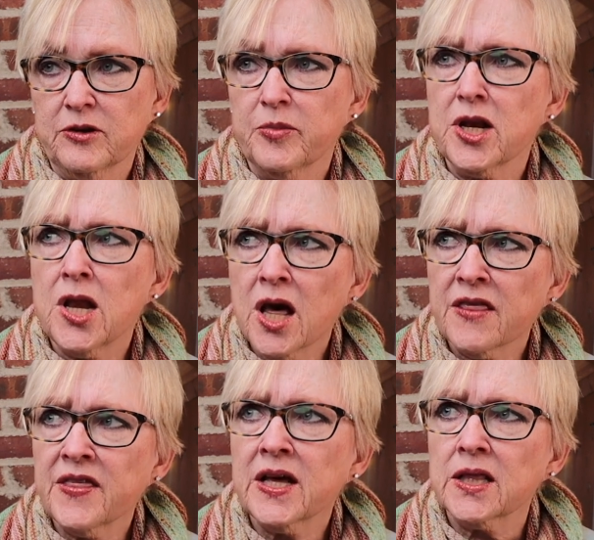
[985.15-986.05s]
but
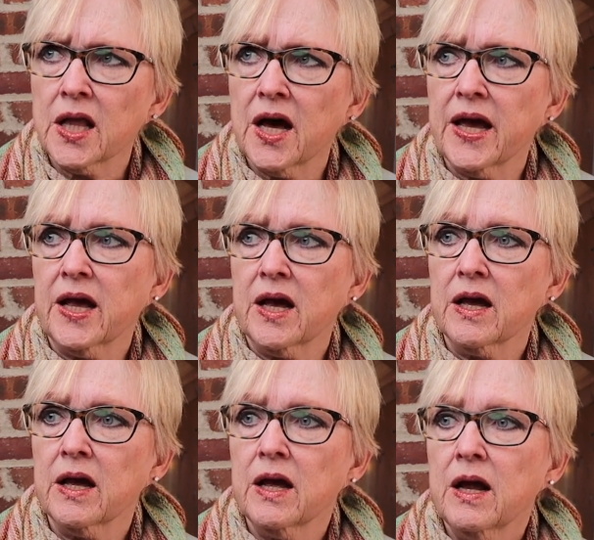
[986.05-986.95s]
nothing like
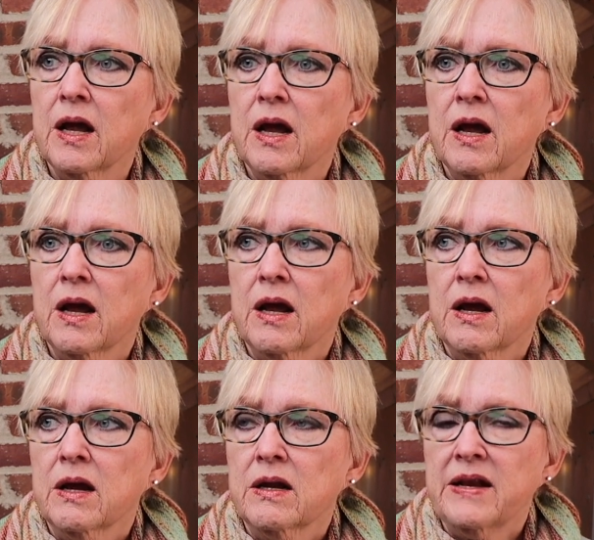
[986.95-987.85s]

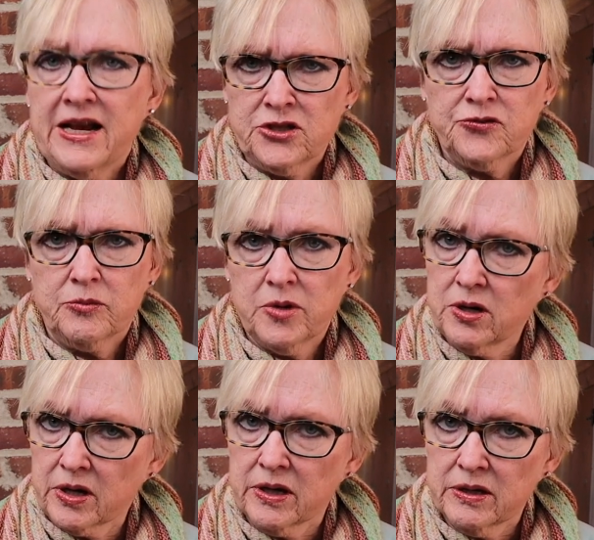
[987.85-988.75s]
Nashville
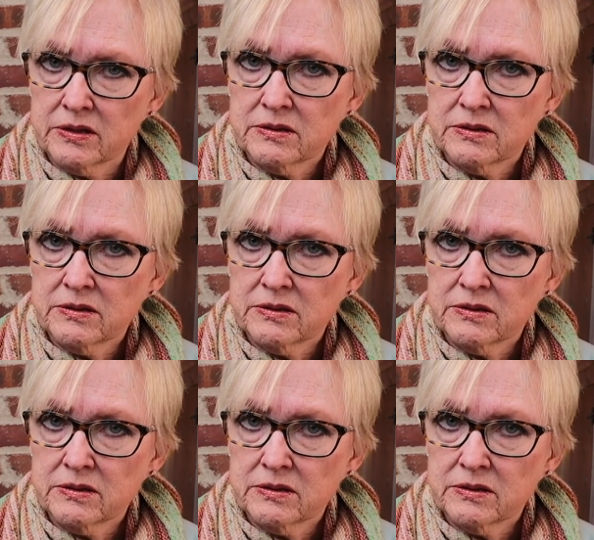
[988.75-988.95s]
Market.